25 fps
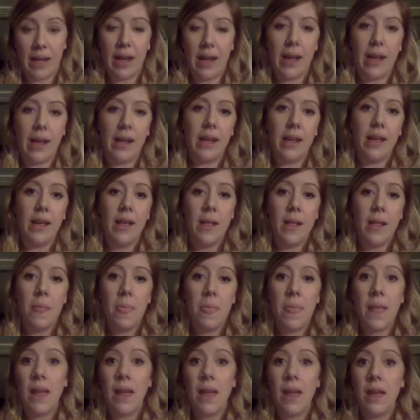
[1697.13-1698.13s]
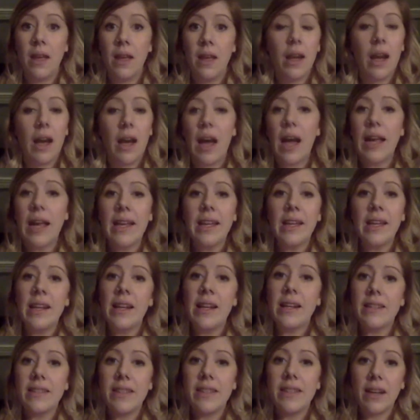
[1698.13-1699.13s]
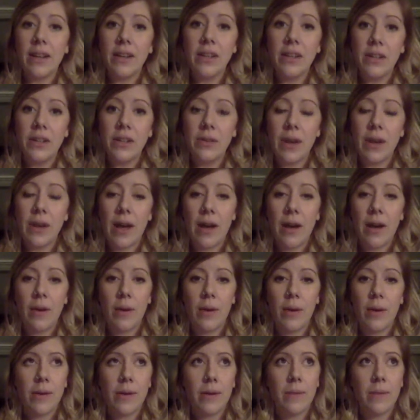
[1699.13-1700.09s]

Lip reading: I cannot tell you how